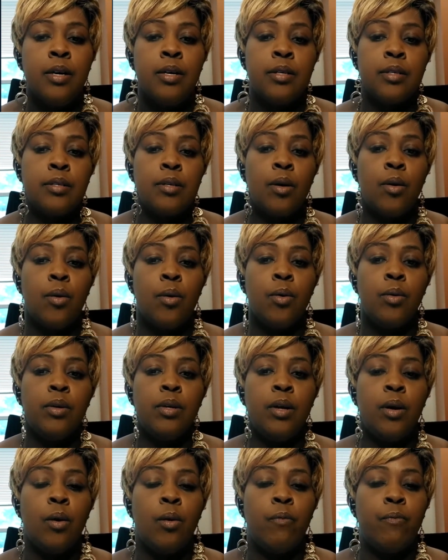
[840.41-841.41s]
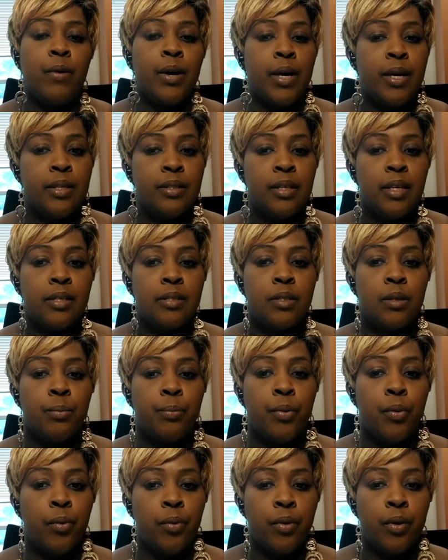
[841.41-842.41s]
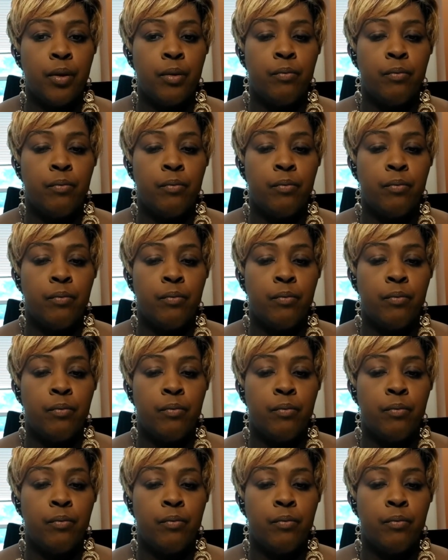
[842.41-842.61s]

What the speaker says: So, find that support,